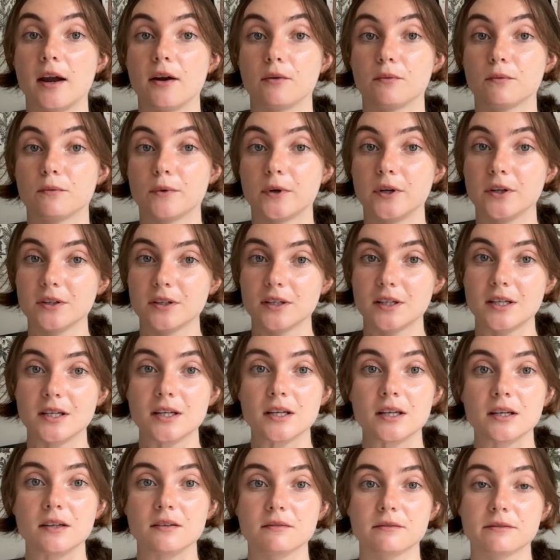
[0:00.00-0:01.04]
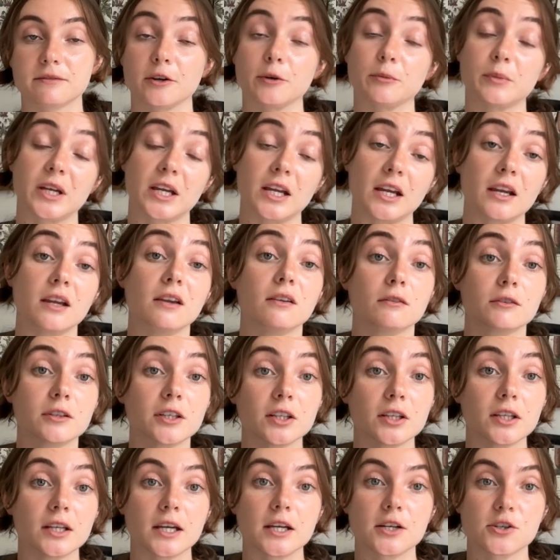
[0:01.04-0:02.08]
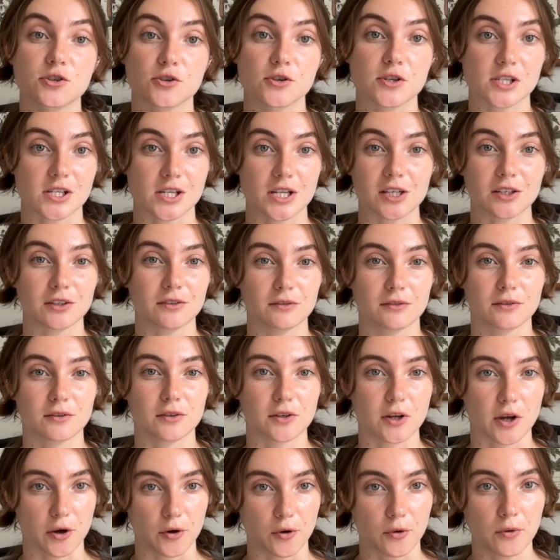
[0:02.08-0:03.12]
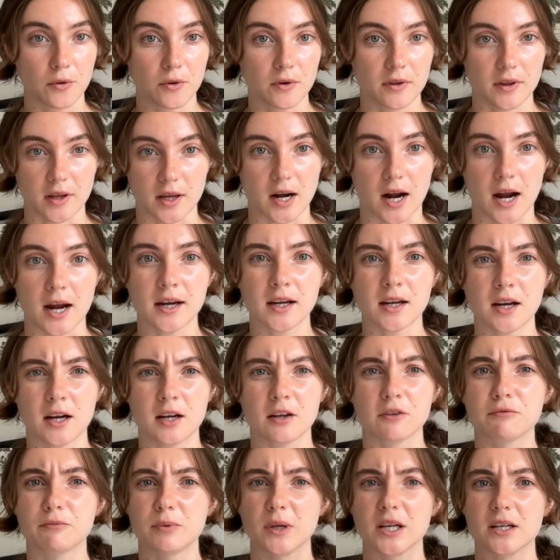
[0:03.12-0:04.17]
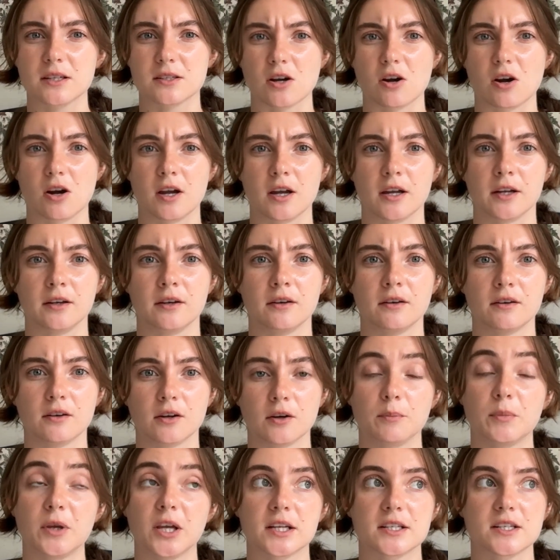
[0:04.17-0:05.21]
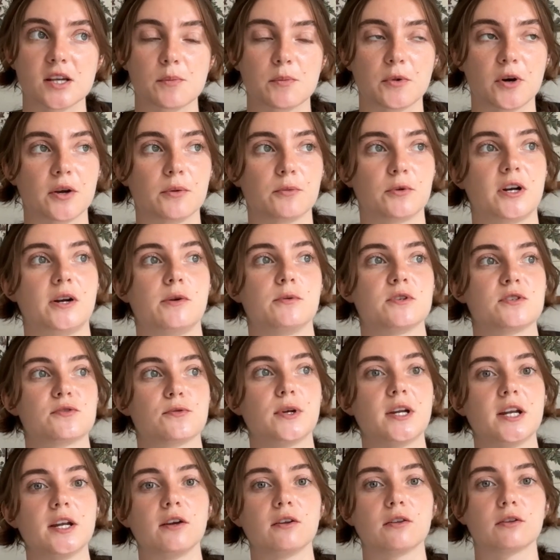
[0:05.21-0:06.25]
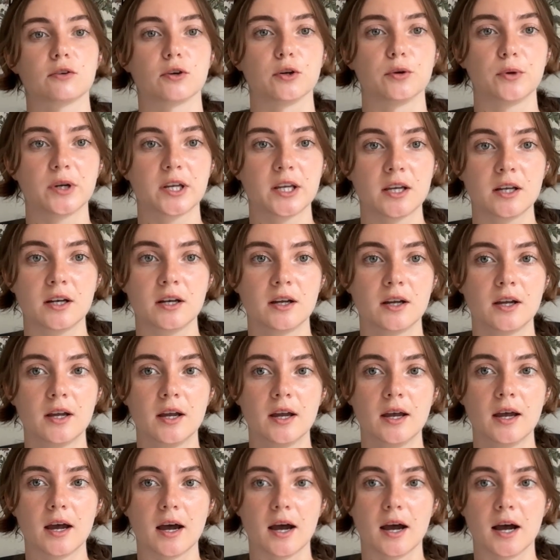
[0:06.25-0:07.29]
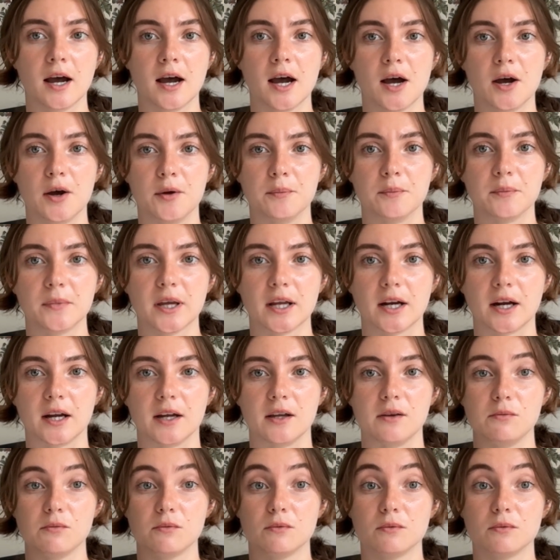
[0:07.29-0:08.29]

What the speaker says: really, for me, really interesting note that I kind of picked up on when I was reading through it. And I